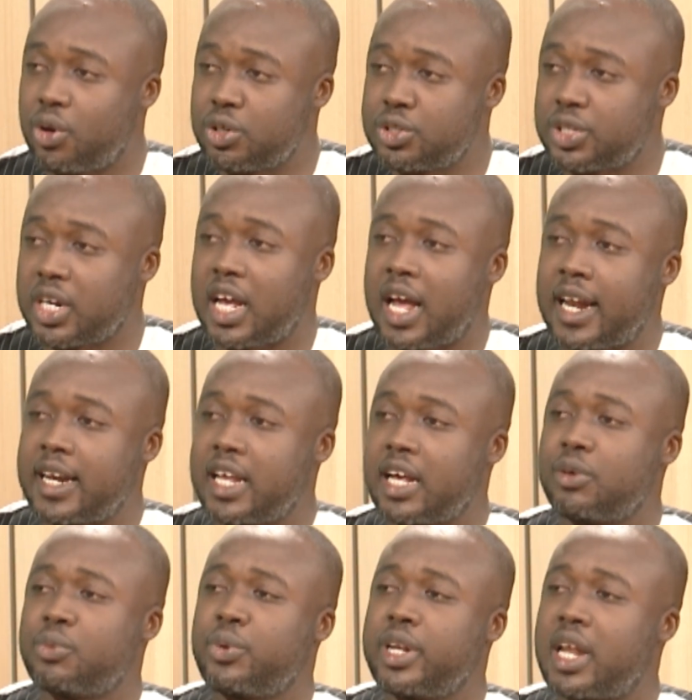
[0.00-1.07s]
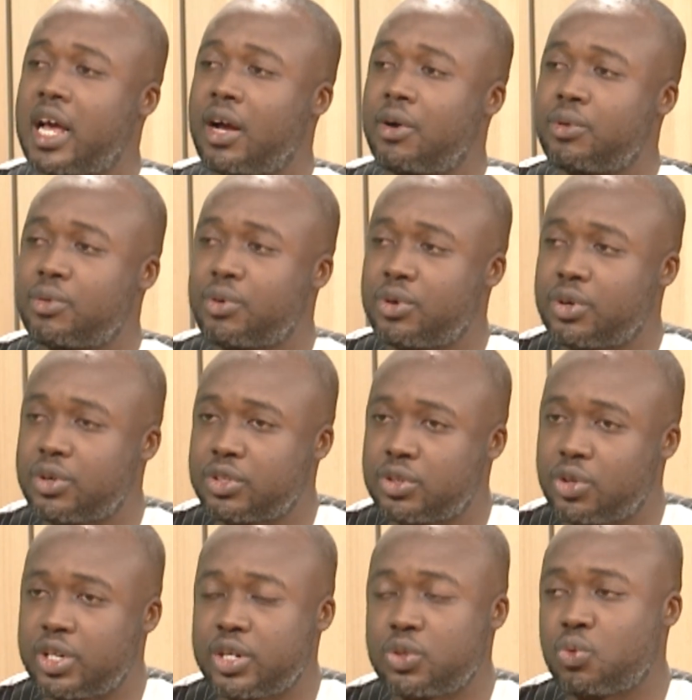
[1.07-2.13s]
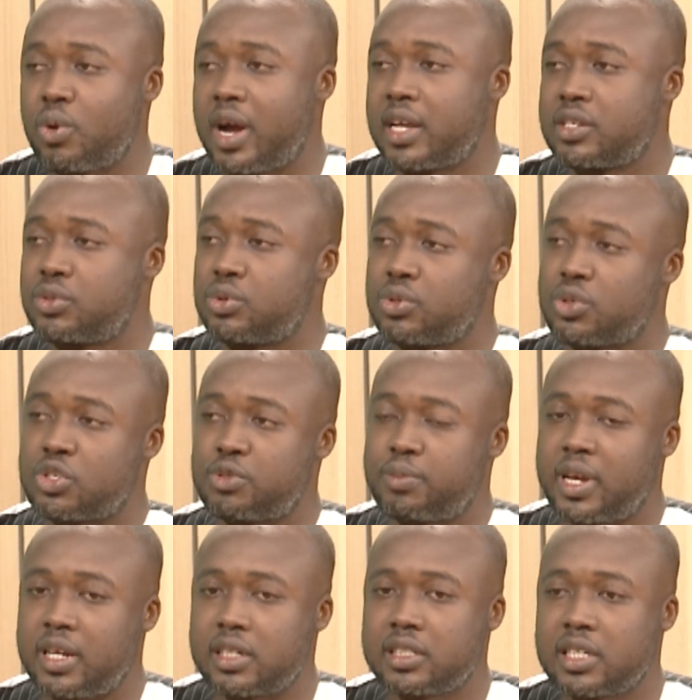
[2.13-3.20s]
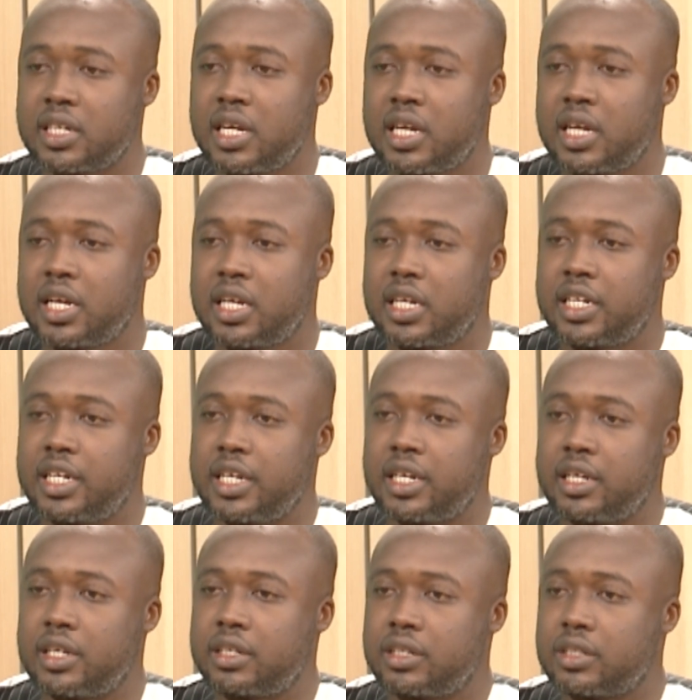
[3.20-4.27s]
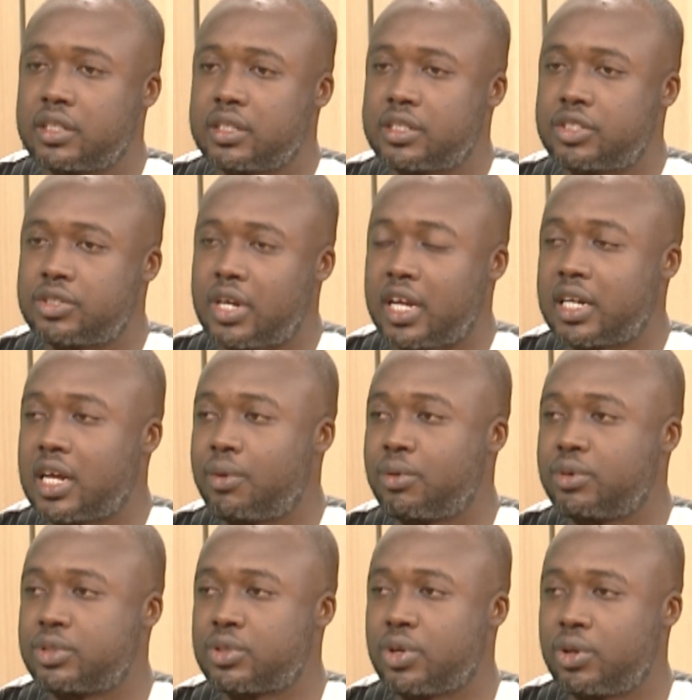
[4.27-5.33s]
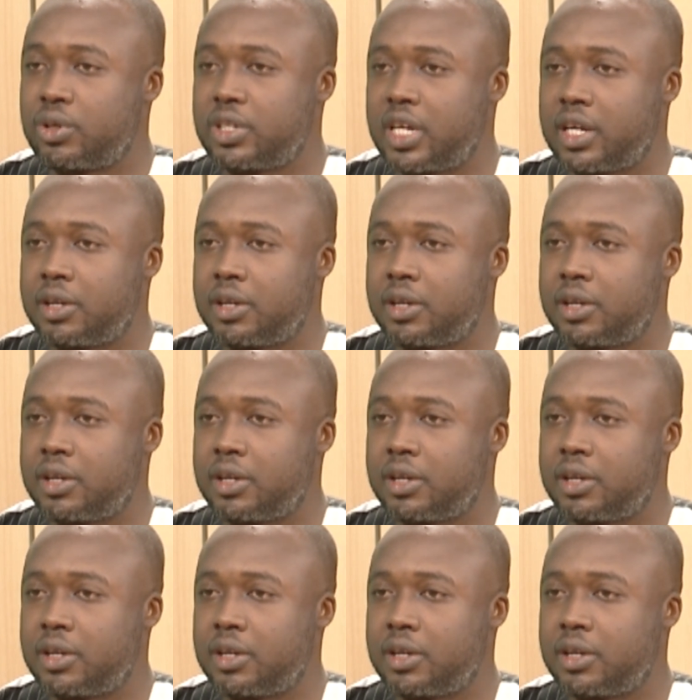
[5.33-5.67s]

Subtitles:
and then we now thought it wise to suspend the strike that was called then.